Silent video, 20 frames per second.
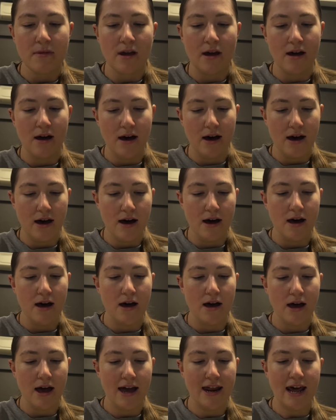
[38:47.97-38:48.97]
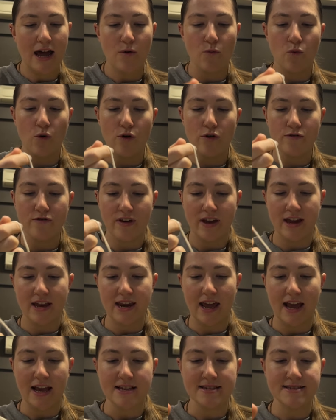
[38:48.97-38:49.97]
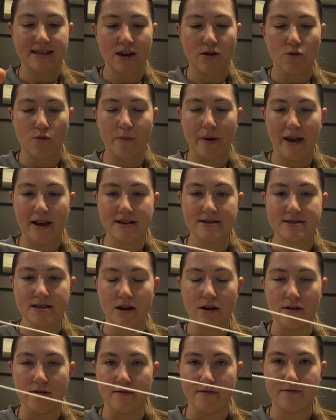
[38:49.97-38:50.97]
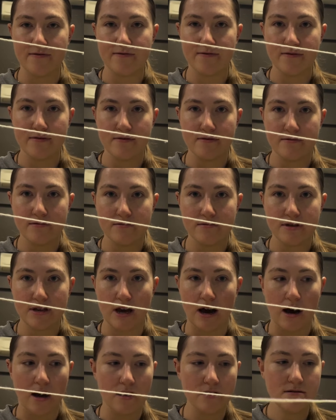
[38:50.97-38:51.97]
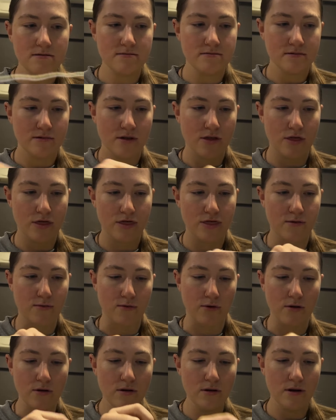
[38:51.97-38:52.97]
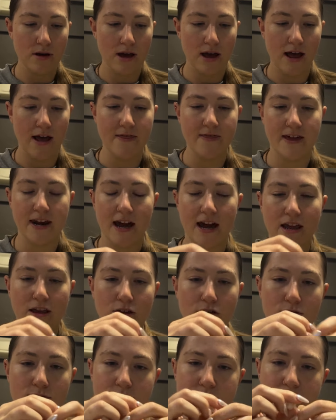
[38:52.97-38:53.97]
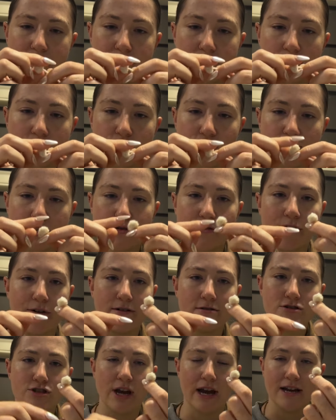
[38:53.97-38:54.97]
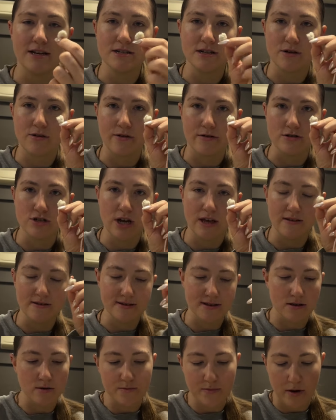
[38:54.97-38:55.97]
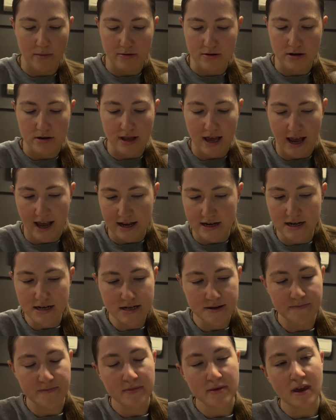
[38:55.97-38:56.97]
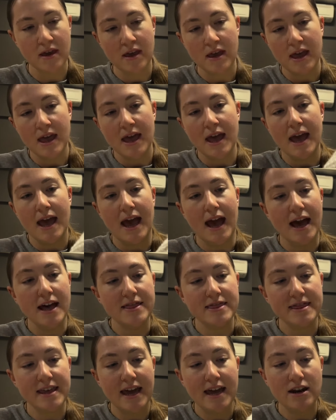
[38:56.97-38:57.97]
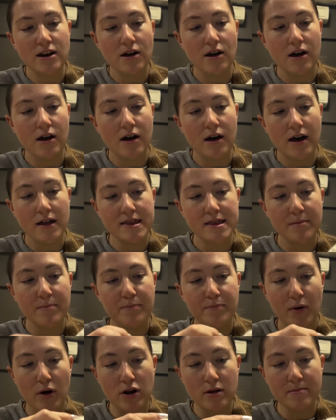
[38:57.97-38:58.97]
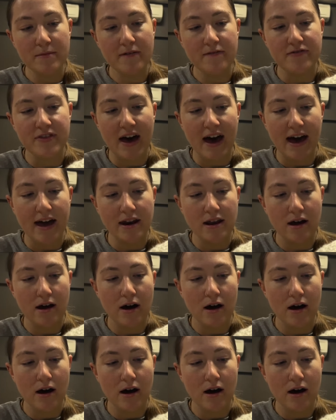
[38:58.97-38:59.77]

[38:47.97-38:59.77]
And I wove in a single piece of yarn through, and then I used just crochet to crochet this little bobble on the end. And then at the bottom of that,